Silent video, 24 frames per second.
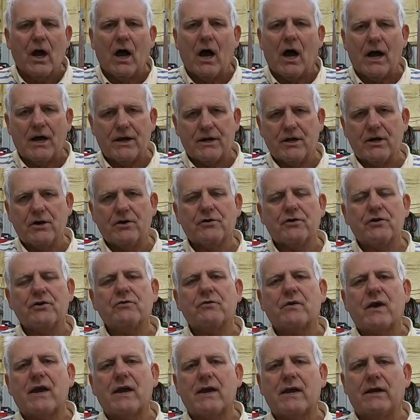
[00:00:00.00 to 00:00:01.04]
I know you
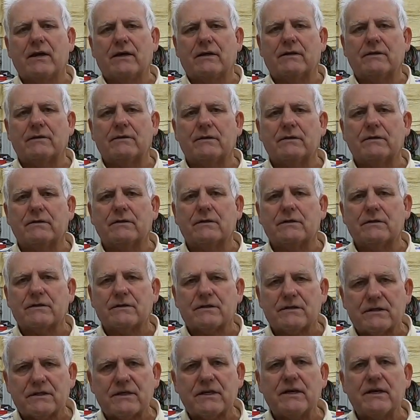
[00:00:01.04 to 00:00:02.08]
can't
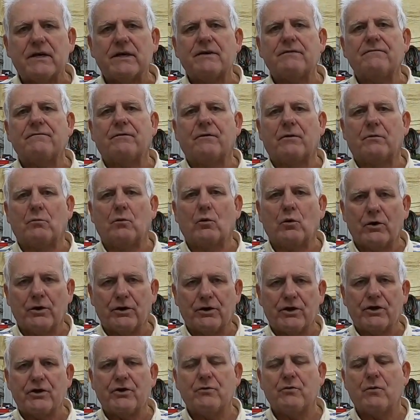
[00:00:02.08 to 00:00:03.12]
see from where
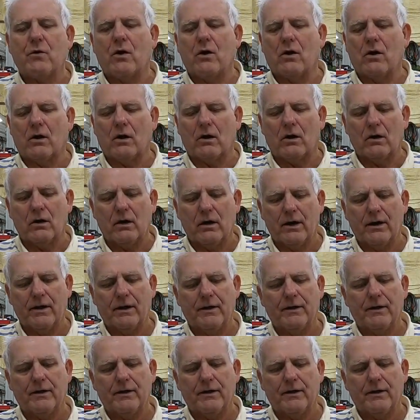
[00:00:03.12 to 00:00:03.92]
you are,